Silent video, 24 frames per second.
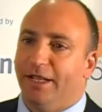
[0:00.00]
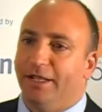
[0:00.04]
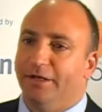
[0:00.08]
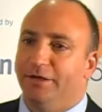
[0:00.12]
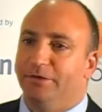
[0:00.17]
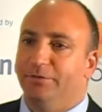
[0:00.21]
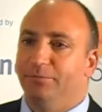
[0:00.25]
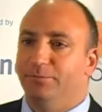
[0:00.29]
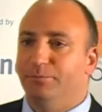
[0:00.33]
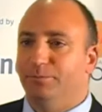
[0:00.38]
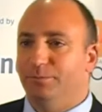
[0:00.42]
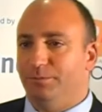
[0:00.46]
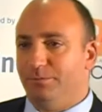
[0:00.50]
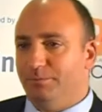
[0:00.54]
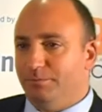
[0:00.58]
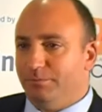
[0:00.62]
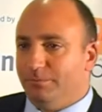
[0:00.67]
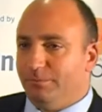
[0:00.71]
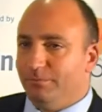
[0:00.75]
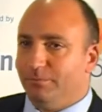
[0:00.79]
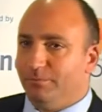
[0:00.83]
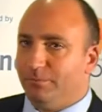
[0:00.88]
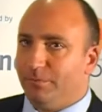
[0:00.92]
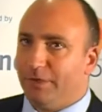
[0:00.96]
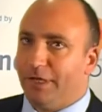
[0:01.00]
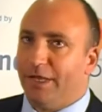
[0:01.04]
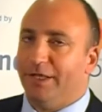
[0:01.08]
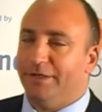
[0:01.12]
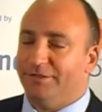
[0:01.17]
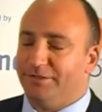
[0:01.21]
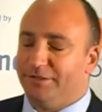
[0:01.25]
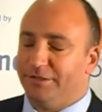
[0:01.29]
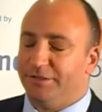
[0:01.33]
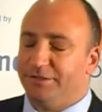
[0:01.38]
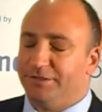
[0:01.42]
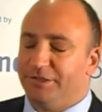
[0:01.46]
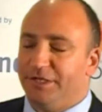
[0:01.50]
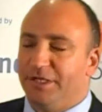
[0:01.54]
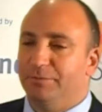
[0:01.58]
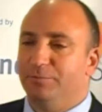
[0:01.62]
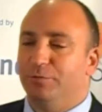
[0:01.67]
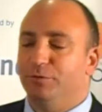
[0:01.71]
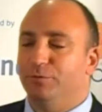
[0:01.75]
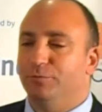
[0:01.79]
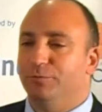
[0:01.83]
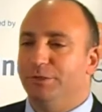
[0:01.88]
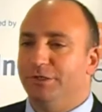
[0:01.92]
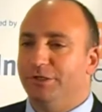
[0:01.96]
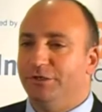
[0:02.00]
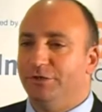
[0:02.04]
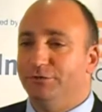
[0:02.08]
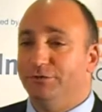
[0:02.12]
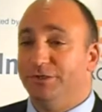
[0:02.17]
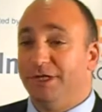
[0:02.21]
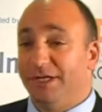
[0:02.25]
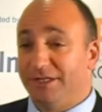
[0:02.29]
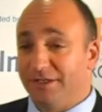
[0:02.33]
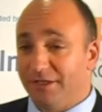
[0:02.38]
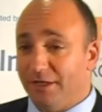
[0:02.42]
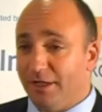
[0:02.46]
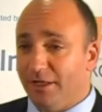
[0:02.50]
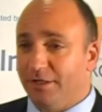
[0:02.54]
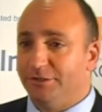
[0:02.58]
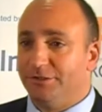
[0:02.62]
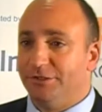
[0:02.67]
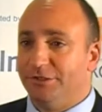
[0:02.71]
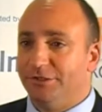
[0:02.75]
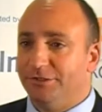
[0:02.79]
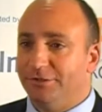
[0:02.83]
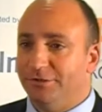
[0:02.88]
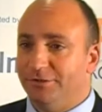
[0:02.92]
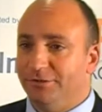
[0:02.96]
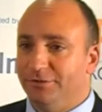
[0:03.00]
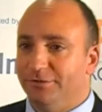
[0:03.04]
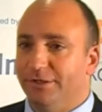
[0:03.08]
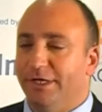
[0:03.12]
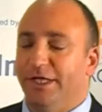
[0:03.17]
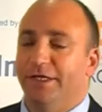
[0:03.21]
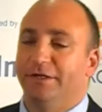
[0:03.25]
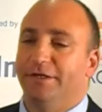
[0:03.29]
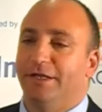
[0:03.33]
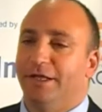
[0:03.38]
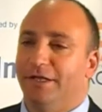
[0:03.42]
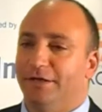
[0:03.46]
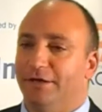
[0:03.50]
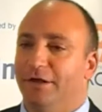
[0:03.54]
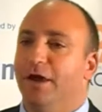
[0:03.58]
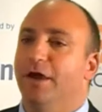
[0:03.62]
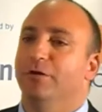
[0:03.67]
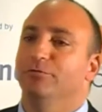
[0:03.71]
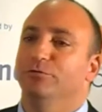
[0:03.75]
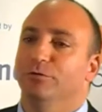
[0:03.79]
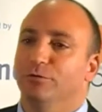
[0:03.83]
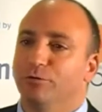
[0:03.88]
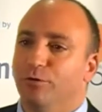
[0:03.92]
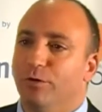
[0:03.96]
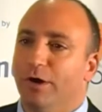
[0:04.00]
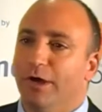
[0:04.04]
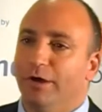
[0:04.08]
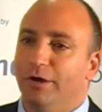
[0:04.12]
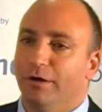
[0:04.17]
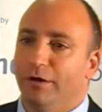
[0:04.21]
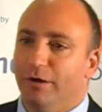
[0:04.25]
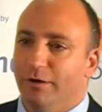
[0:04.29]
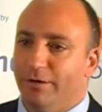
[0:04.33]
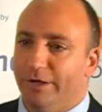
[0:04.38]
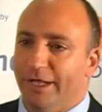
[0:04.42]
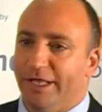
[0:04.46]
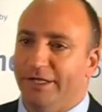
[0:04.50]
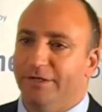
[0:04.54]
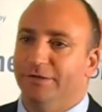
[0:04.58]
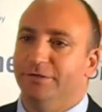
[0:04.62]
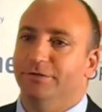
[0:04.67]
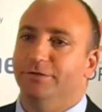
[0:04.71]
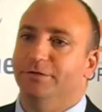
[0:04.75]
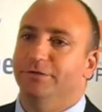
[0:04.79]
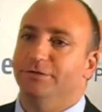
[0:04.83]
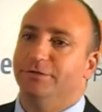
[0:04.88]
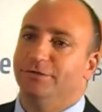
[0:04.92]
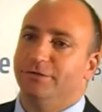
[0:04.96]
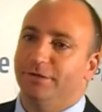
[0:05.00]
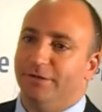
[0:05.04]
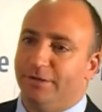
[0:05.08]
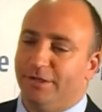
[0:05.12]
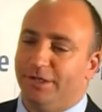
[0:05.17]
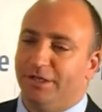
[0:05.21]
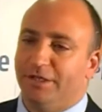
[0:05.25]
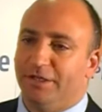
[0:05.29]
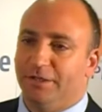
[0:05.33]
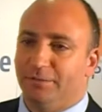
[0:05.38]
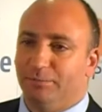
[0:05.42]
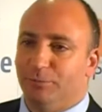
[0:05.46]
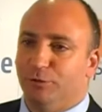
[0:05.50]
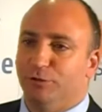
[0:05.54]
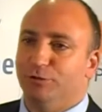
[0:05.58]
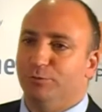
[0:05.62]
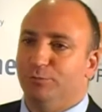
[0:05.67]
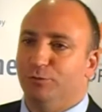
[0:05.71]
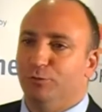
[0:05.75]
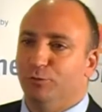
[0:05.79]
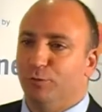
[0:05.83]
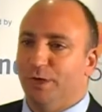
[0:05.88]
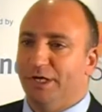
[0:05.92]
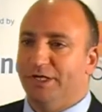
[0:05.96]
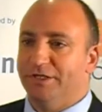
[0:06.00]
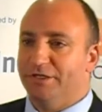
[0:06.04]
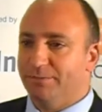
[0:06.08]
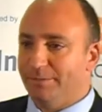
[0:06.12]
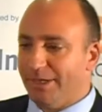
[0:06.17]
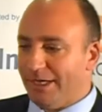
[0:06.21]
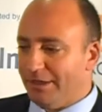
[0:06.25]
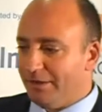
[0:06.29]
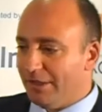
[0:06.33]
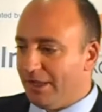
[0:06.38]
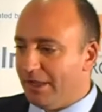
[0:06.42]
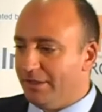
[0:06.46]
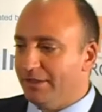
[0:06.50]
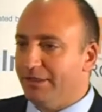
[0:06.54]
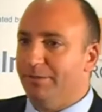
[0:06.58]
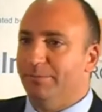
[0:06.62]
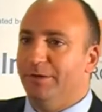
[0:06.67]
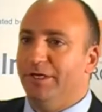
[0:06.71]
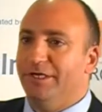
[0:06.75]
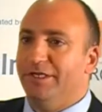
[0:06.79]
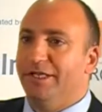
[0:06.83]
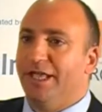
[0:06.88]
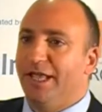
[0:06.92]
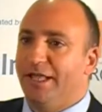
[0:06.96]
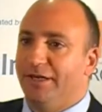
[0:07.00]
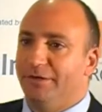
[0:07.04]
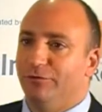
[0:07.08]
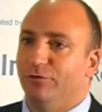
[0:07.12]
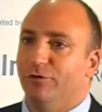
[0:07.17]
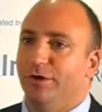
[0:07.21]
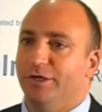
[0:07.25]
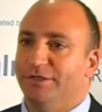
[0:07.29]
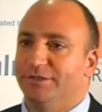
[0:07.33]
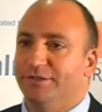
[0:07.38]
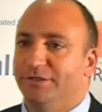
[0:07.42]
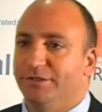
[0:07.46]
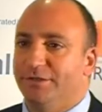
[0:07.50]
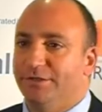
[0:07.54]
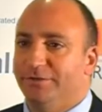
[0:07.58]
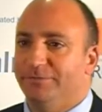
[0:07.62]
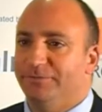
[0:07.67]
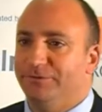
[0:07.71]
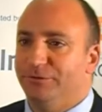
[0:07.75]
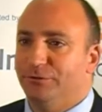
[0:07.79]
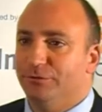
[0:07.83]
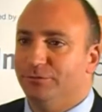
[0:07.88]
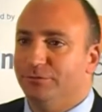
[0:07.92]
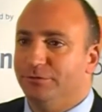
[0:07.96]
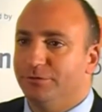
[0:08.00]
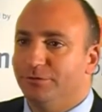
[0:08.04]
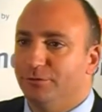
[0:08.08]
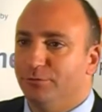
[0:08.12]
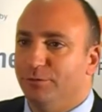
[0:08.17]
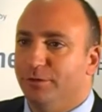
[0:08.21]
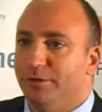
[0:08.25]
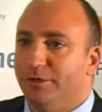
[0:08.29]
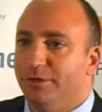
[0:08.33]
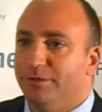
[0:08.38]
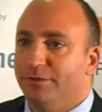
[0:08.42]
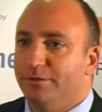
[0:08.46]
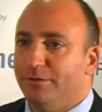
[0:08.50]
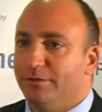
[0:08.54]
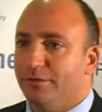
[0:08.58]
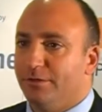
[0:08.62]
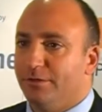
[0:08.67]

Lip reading: and as an example, we can use technology to do that and not require our editors to think in multiple ways about how they might categorize an individual story.